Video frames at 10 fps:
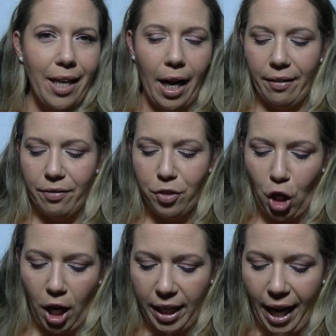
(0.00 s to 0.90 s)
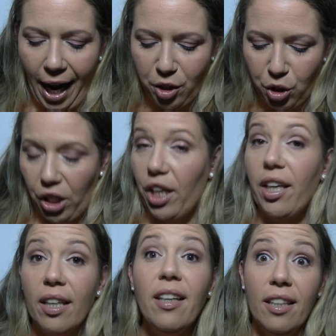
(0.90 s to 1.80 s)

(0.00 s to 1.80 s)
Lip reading: kind of Johnny Cash look,